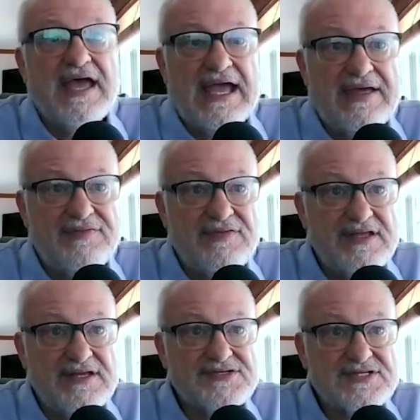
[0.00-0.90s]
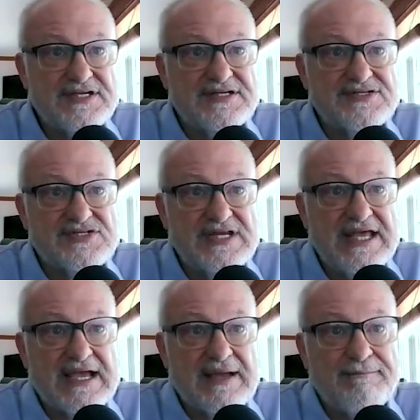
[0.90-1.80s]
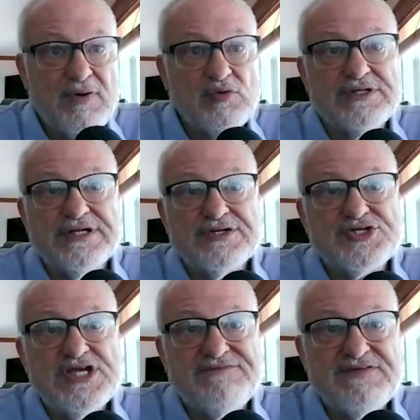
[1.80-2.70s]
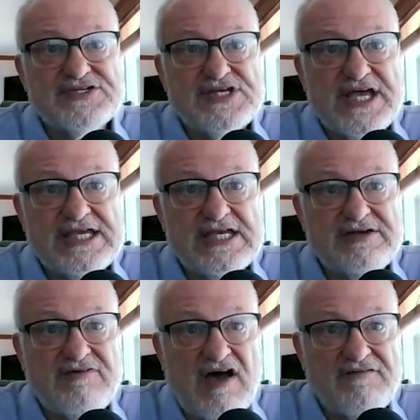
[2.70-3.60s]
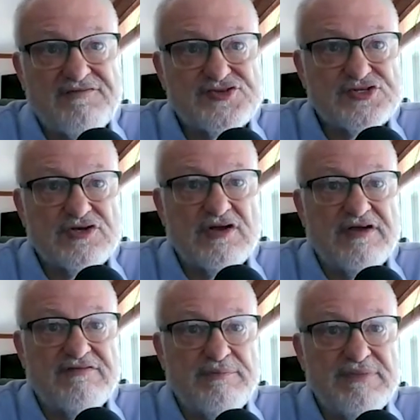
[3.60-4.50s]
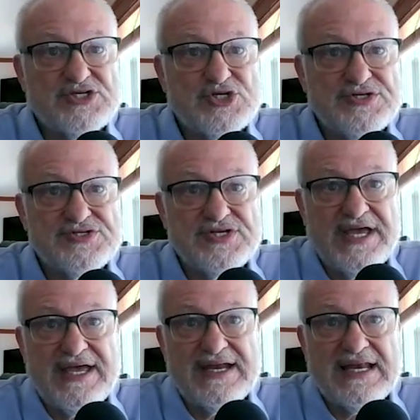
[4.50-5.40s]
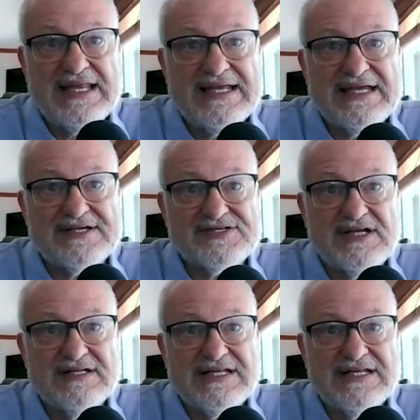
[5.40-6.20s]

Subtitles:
And this is Nick Molden, Chief Executive Officer of Emissions Analytics